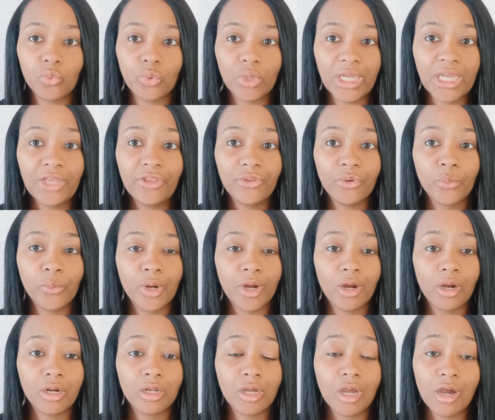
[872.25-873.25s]
either
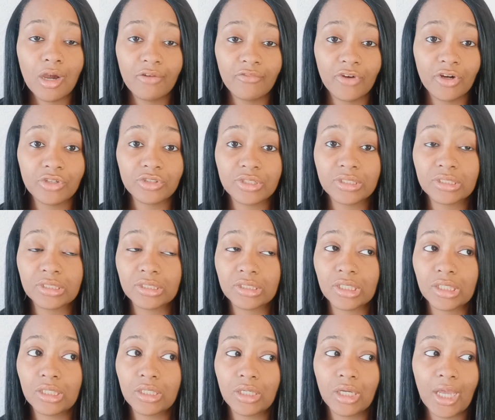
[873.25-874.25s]
wear the Converses
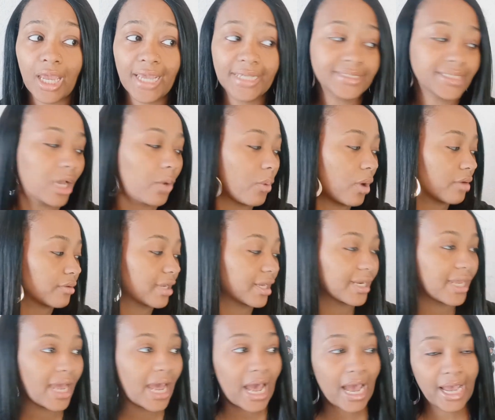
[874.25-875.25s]
as I walk down
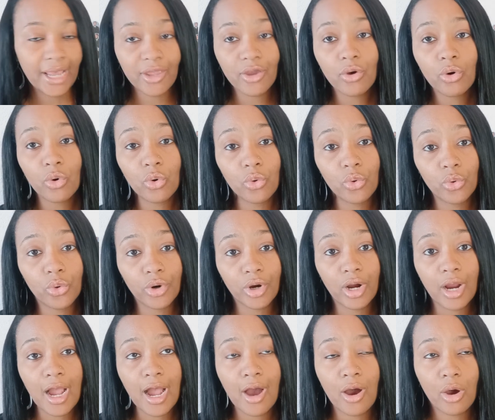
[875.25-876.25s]
the aisle
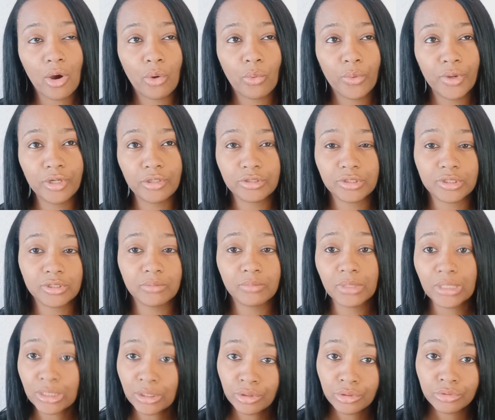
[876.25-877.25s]
or I'll wear some
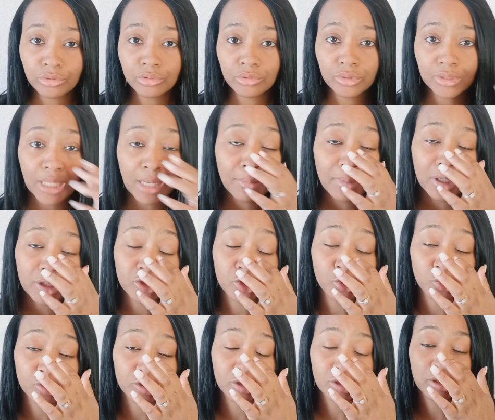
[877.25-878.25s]
heels. I'm not
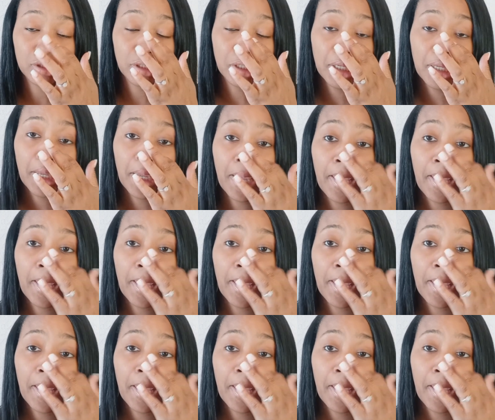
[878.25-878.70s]
sure yet.